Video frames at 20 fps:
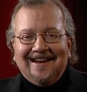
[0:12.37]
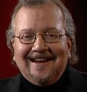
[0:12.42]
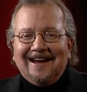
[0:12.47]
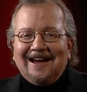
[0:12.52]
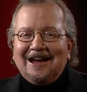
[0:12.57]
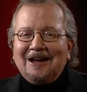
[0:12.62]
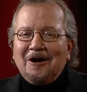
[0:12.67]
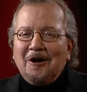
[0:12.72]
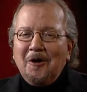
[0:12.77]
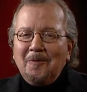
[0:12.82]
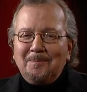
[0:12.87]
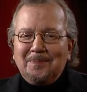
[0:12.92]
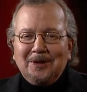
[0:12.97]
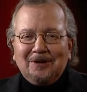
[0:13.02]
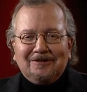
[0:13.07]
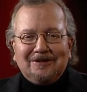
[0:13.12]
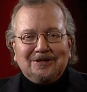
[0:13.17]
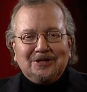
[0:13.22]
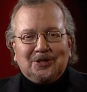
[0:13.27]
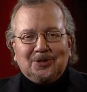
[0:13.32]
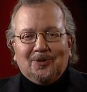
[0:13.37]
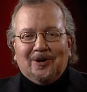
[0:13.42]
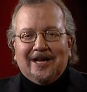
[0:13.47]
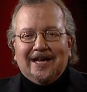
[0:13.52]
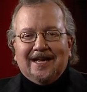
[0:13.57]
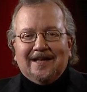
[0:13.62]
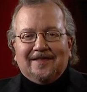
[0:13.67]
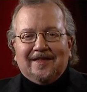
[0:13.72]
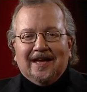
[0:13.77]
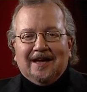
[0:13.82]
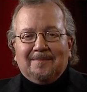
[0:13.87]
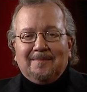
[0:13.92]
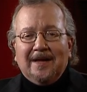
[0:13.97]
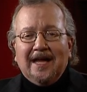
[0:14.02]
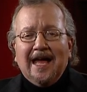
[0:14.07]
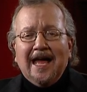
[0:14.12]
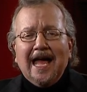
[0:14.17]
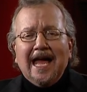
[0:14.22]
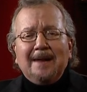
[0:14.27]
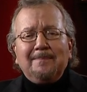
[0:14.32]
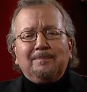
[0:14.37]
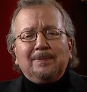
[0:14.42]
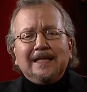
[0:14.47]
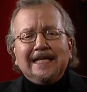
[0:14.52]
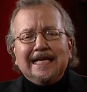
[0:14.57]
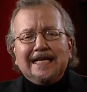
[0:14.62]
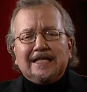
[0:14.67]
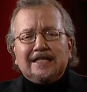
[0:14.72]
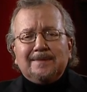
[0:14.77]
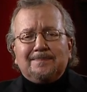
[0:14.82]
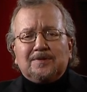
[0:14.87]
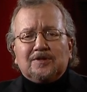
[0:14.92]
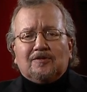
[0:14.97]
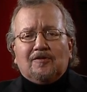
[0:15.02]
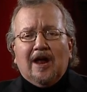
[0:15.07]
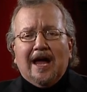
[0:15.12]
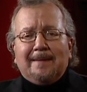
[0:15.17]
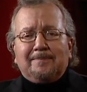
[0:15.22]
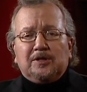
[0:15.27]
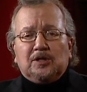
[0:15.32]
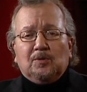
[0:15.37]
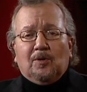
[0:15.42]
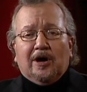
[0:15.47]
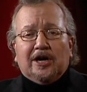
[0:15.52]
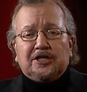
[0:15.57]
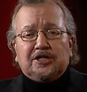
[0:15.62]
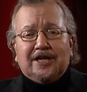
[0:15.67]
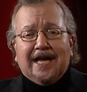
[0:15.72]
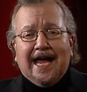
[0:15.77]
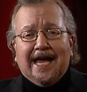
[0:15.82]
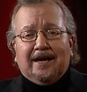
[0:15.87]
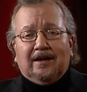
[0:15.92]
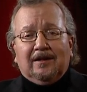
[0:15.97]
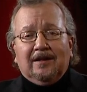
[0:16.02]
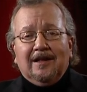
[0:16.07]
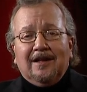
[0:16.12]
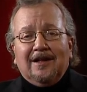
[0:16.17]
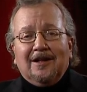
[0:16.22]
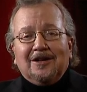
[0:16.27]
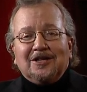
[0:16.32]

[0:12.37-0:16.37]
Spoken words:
I hope you're enjoying them, and please subscribe to our channel